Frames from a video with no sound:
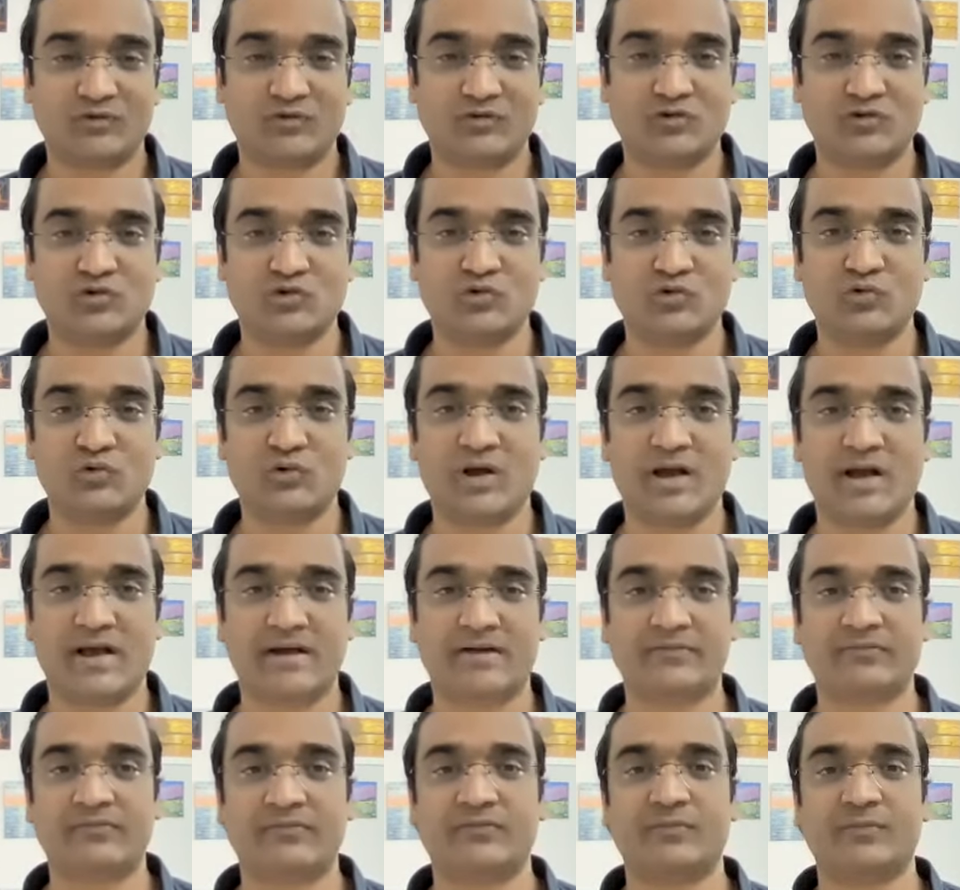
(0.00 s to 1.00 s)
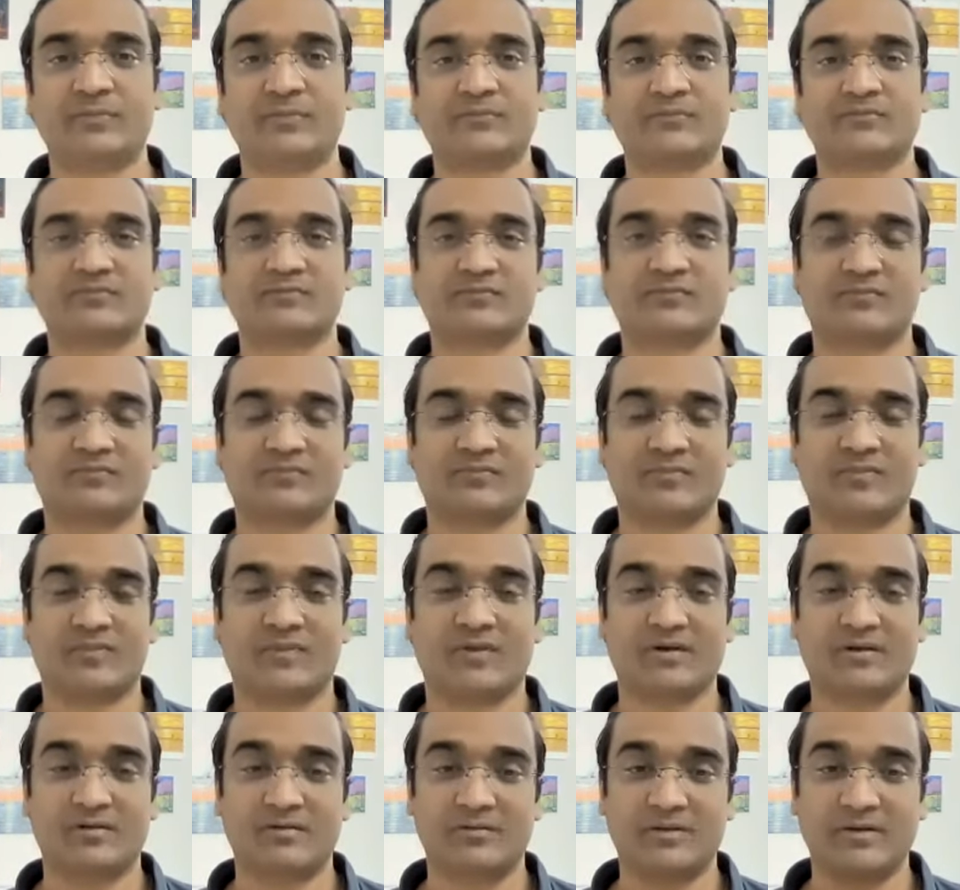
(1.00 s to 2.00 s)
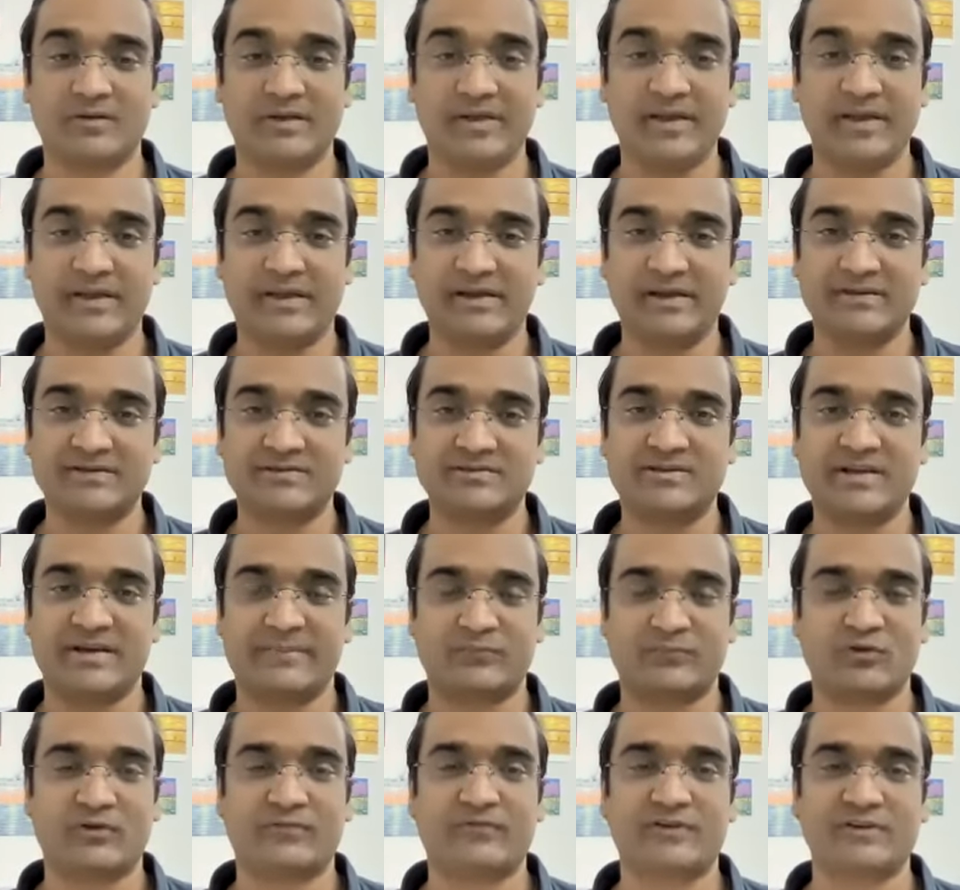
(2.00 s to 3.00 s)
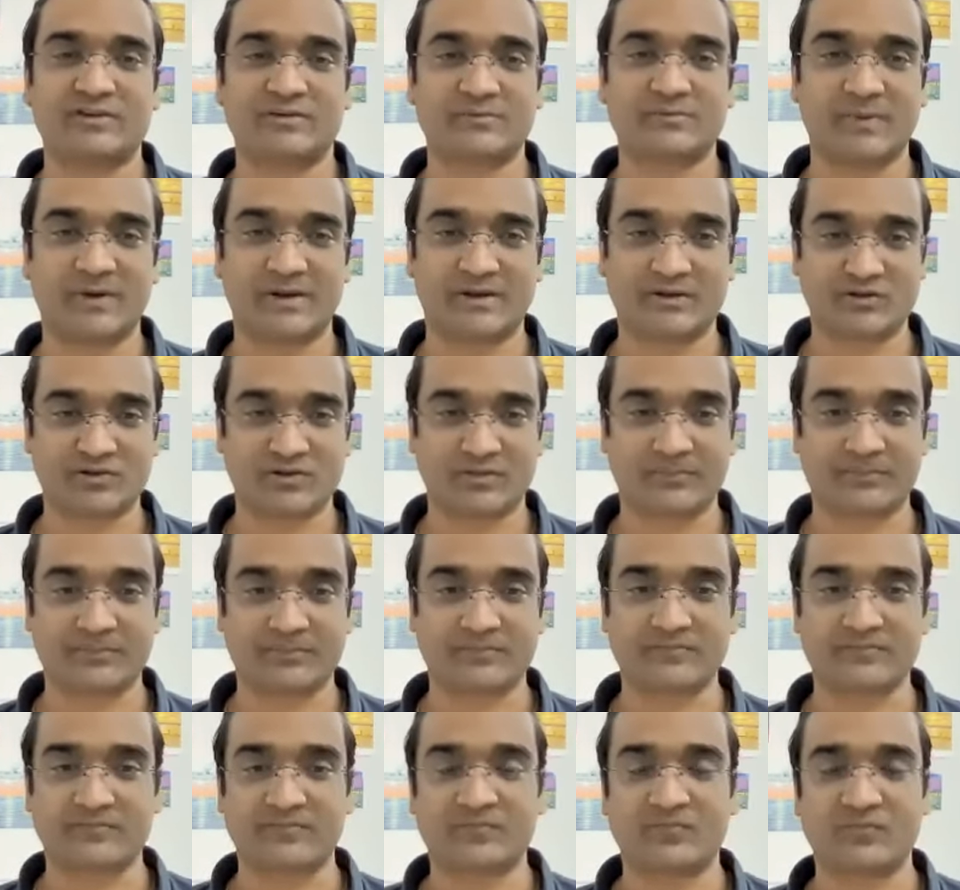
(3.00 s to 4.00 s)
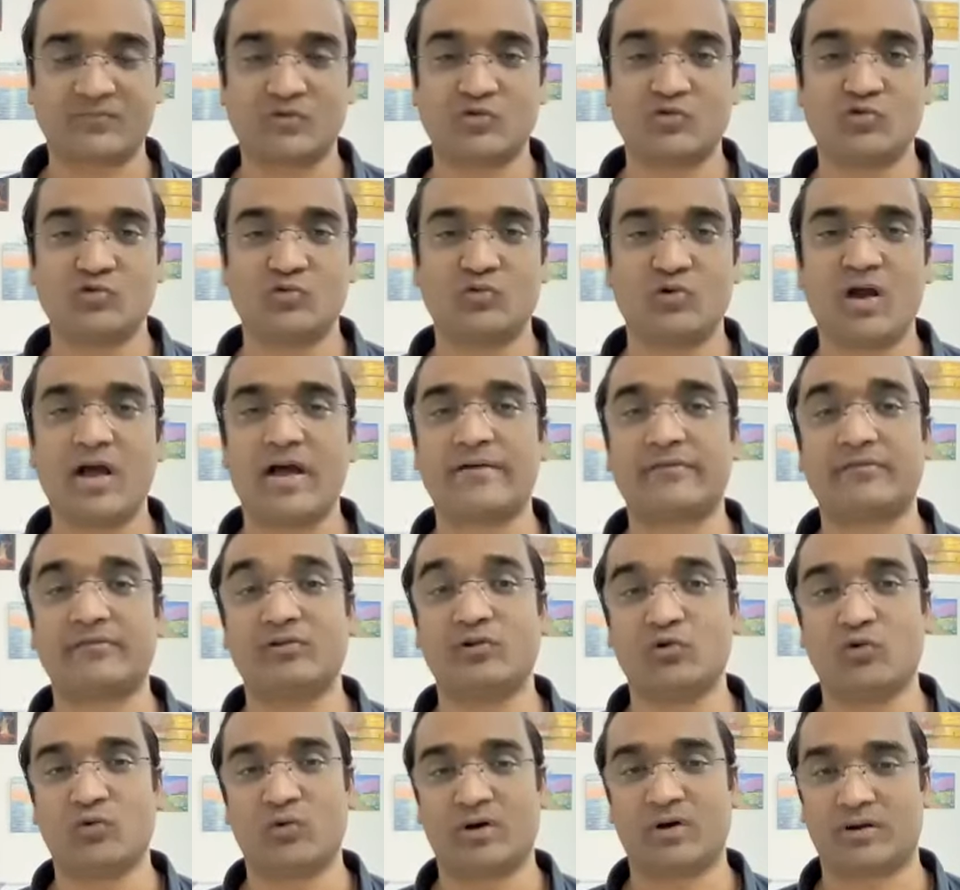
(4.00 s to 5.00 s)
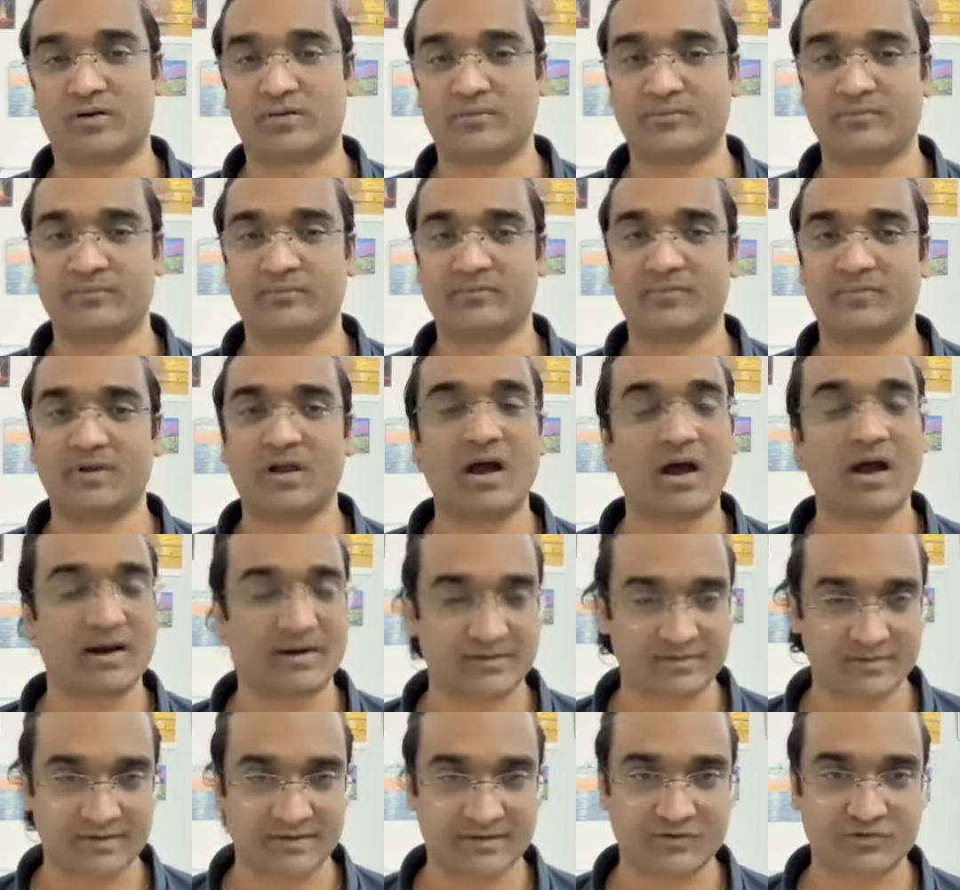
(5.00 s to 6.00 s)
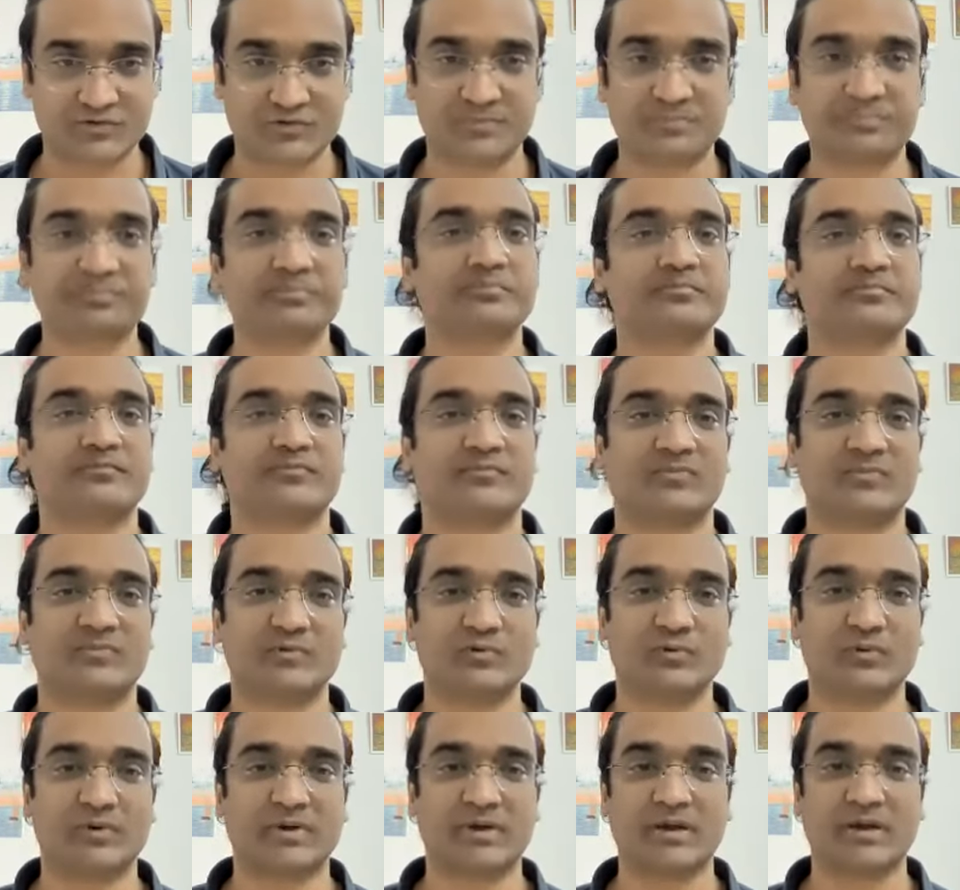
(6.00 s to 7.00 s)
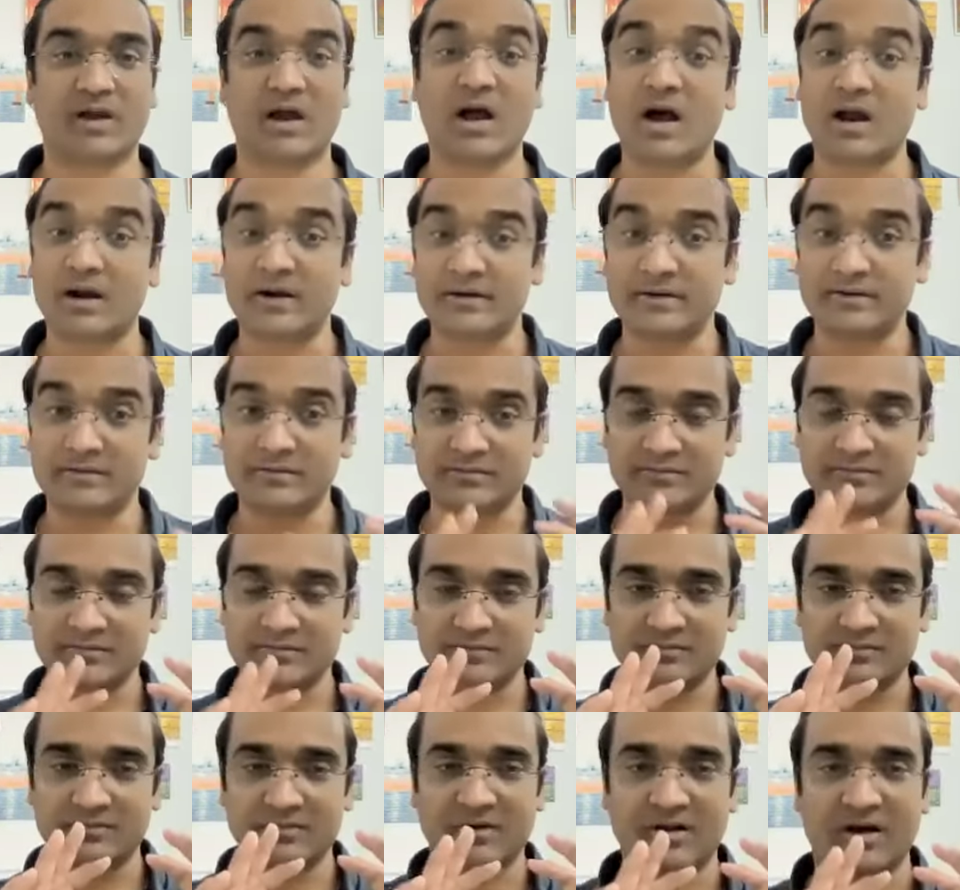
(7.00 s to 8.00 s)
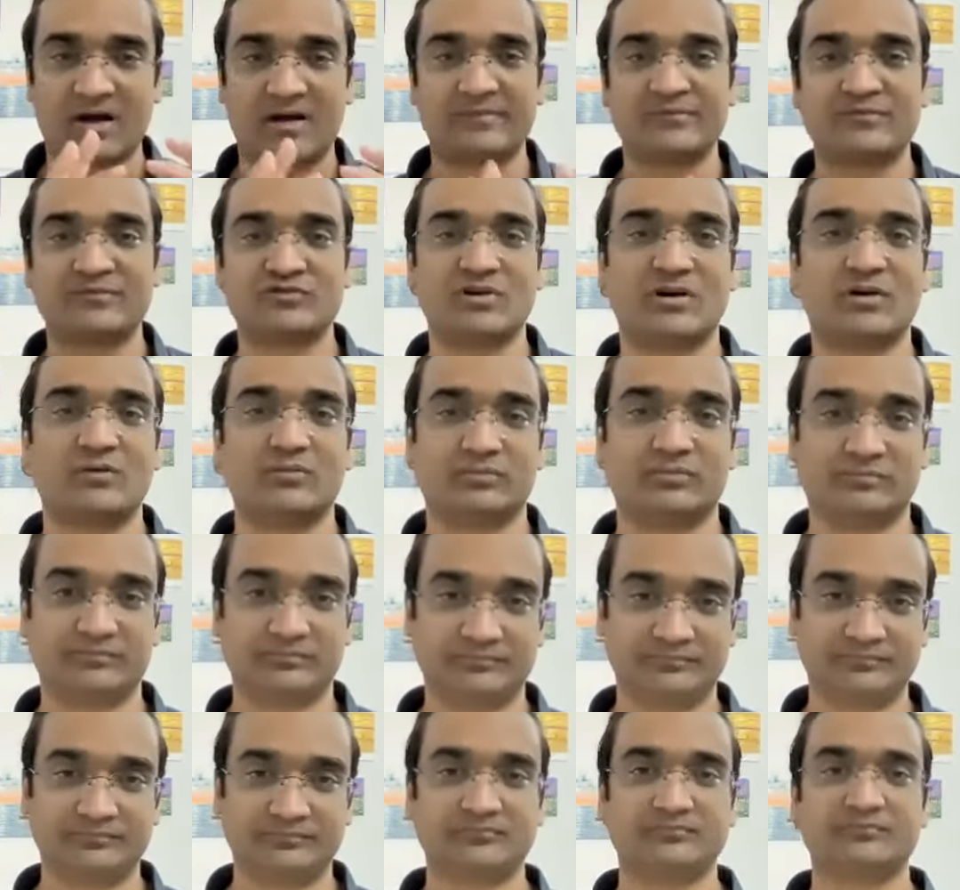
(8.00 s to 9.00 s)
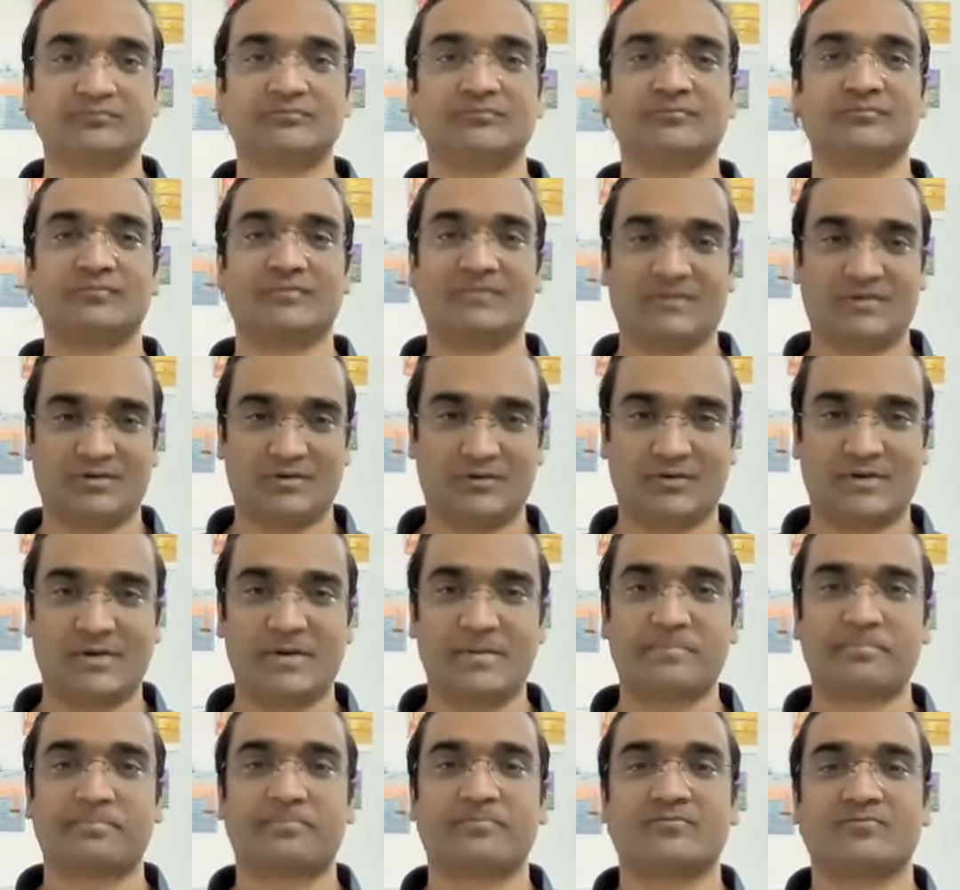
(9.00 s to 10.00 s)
you have increased depth of respiration. You have lower heart rate. Okay, heart calms down. Okay.